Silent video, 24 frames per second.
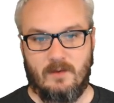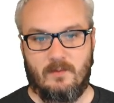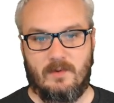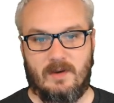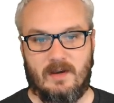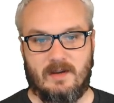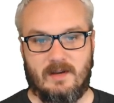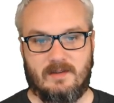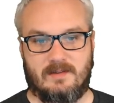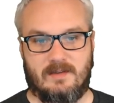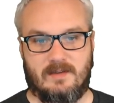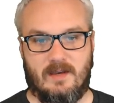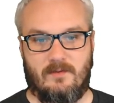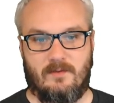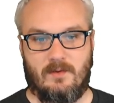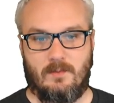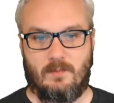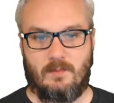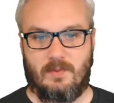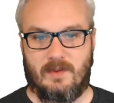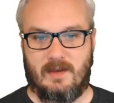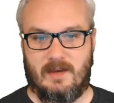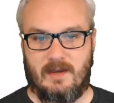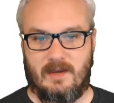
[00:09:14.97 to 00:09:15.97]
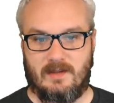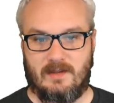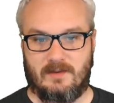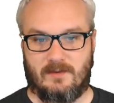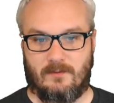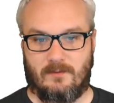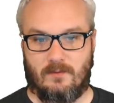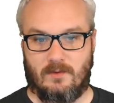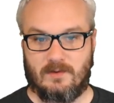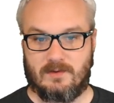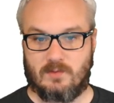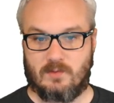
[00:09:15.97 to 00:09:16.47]
We got 7 plains,
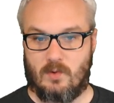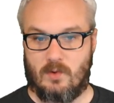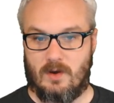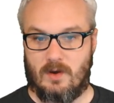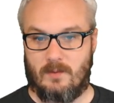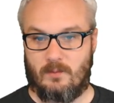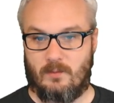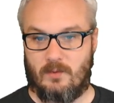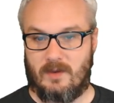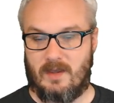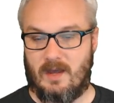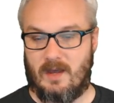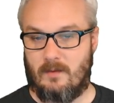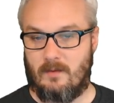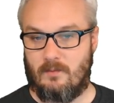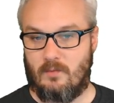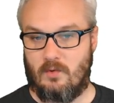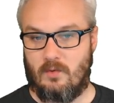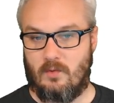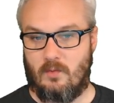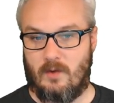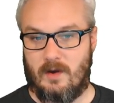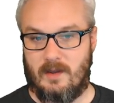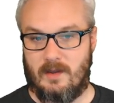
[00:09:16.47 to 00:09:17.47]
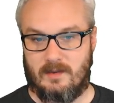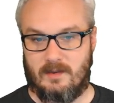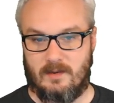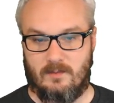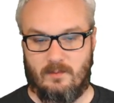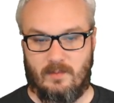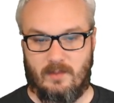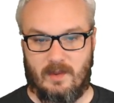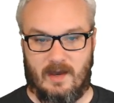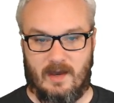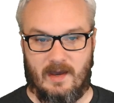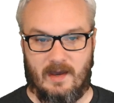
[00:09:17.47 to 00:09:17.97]
4 swamp. We have more white
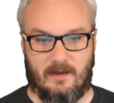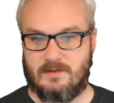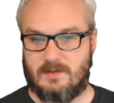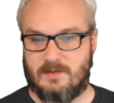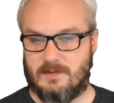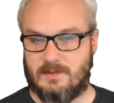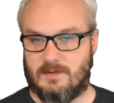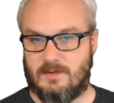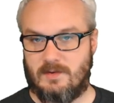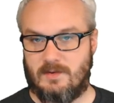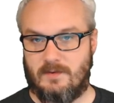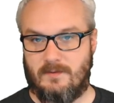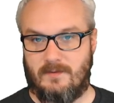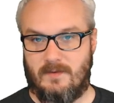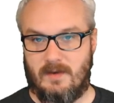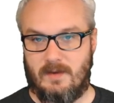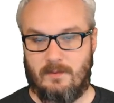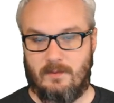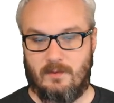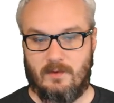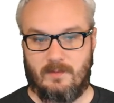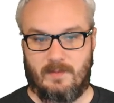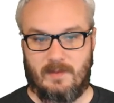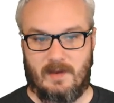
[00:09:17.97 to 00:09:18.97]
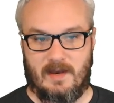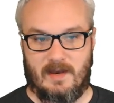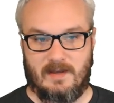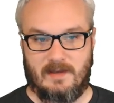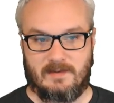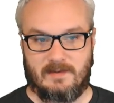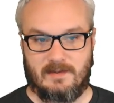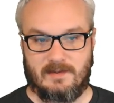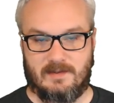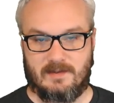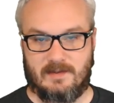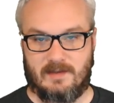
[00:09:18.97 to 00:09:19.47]
than black. Just 2 Fabled
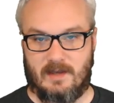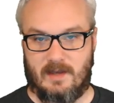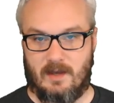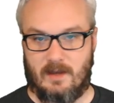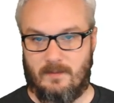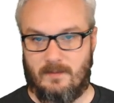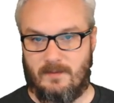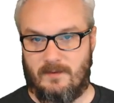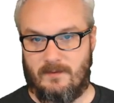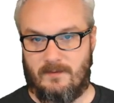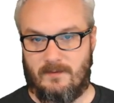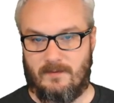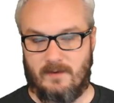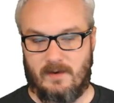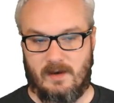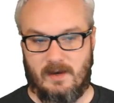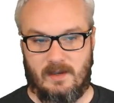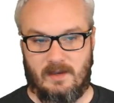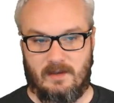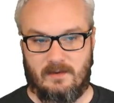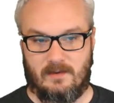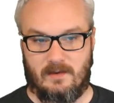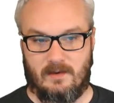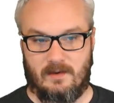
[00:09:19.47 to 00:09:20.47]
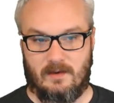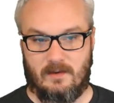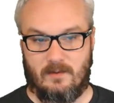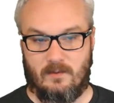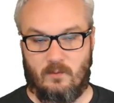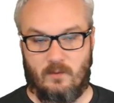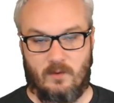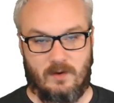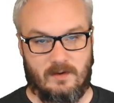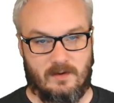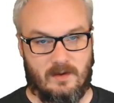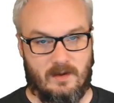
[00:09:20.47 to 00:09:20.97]
Passage to help you find the
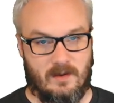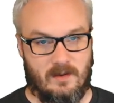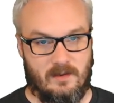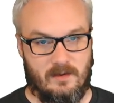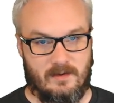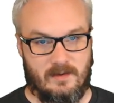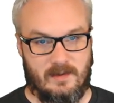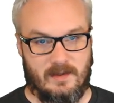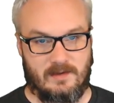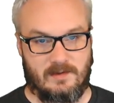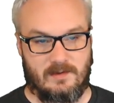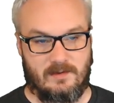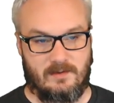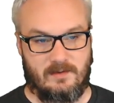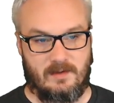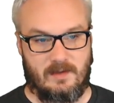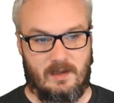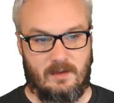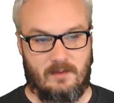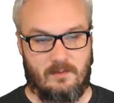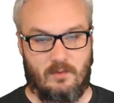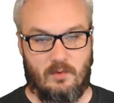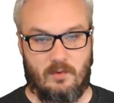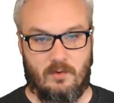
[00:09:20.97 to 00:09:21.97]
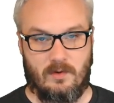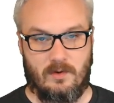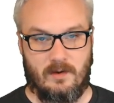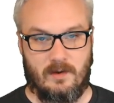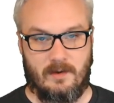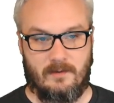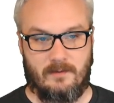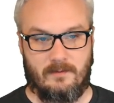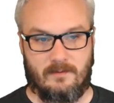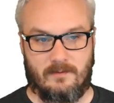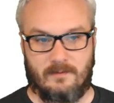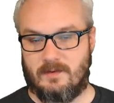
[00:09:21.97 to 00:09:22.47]
one color that you need more
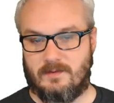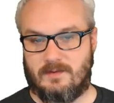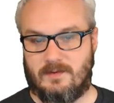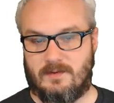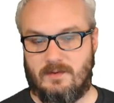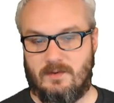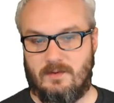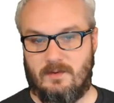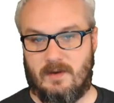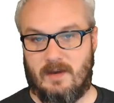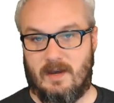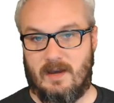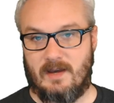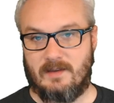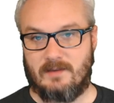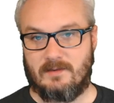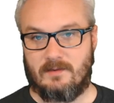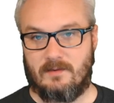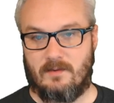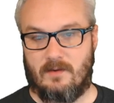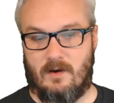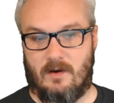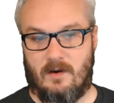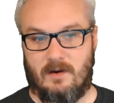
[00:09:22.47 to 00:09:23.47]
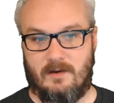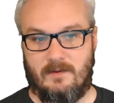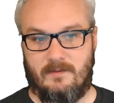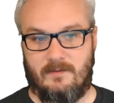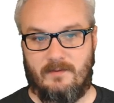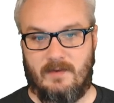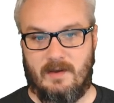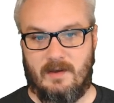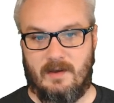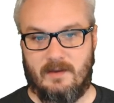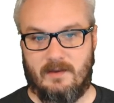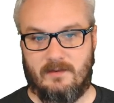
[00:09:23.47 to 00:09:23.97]
of. 2 Castle
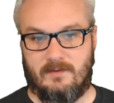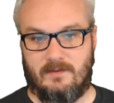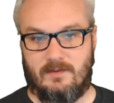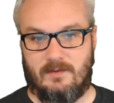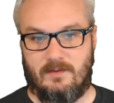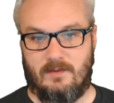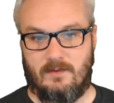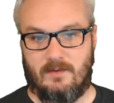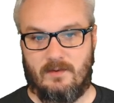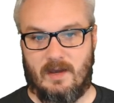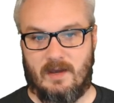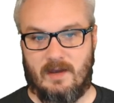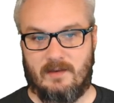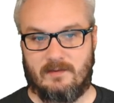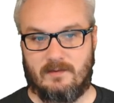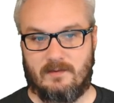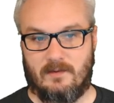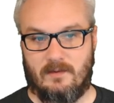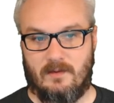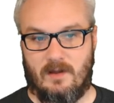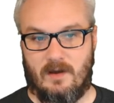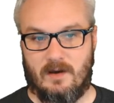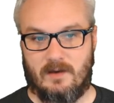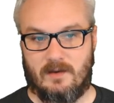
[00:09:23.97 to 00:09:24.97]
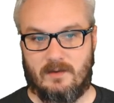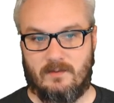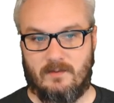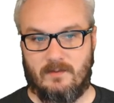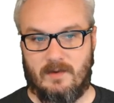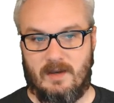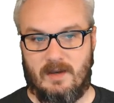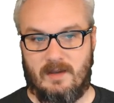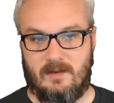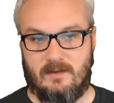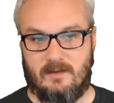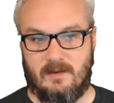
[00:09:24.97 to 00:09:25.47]
Ardenvale and 2 Castle
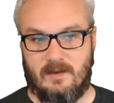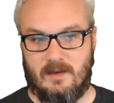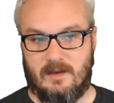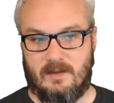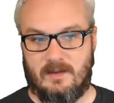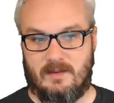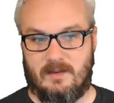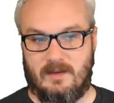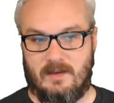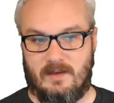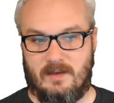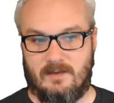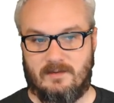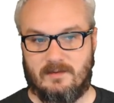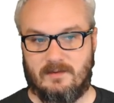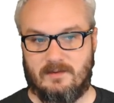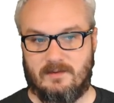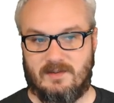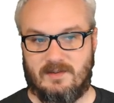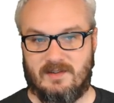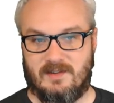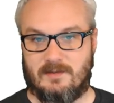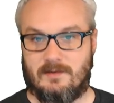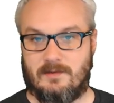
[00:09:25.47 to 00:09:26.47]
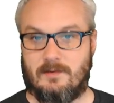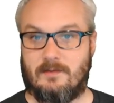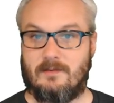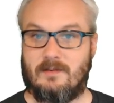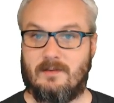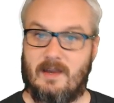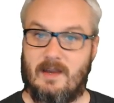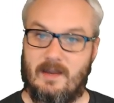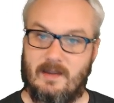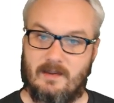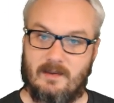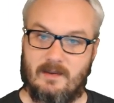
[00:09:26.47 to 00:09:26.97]
Locthwain. These are just your
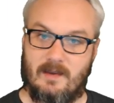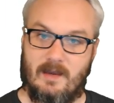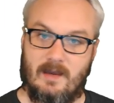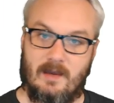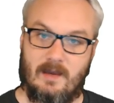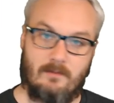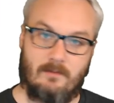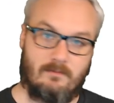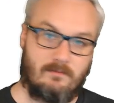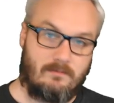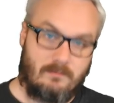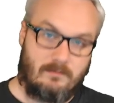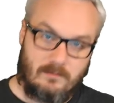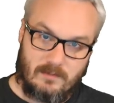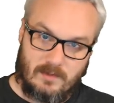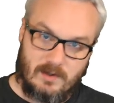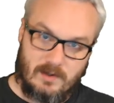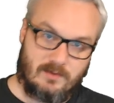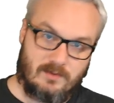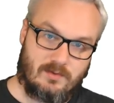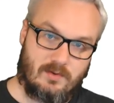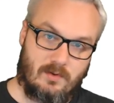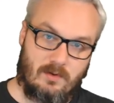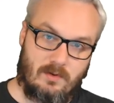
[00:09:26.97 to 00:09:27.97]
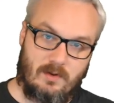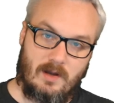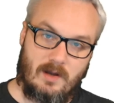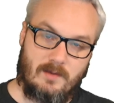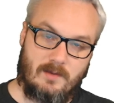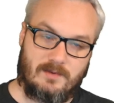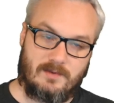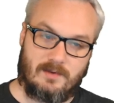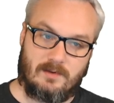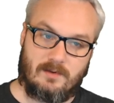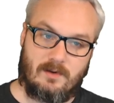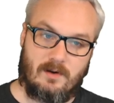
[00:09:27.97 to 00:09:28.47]
late game control
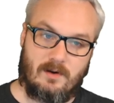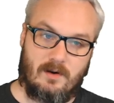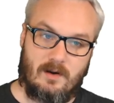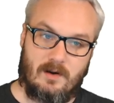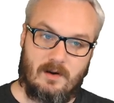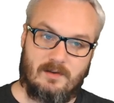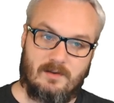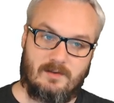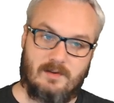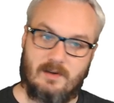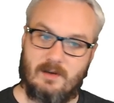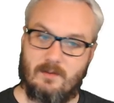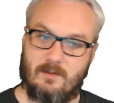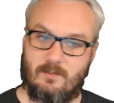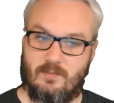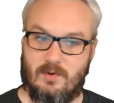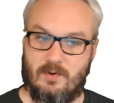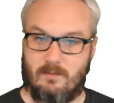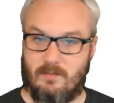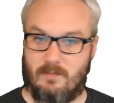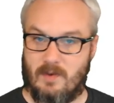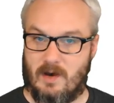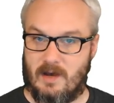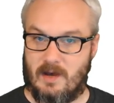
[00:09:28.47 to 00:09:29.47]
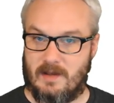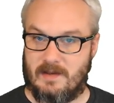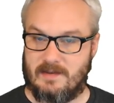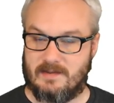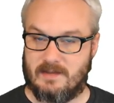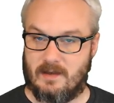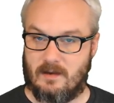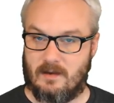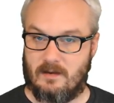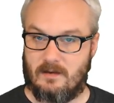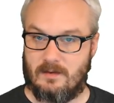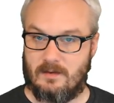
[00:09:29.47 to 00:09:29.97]
option cards. You can put
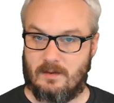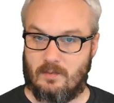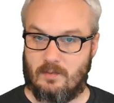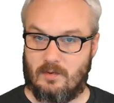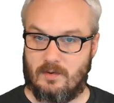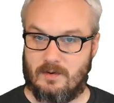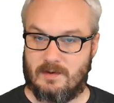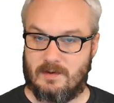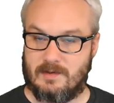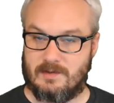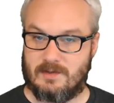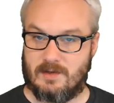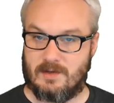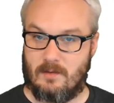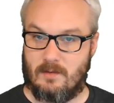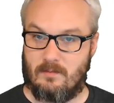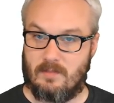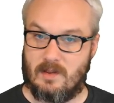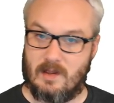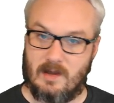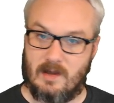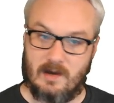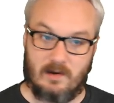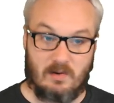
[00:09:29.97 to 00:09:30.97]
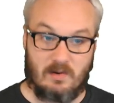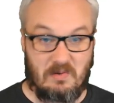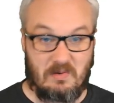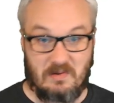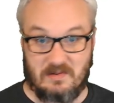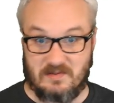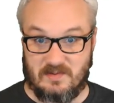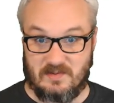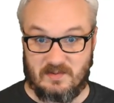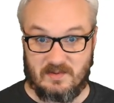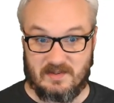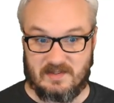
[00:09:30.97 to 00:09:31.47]
bodies out on the board to chump block
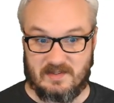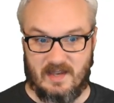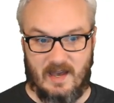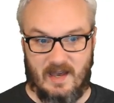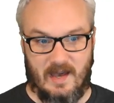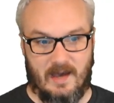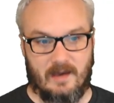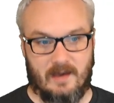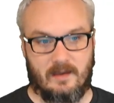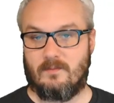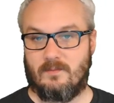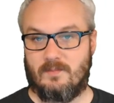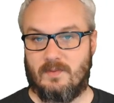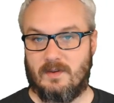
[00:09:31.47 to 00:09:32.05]
or to attack.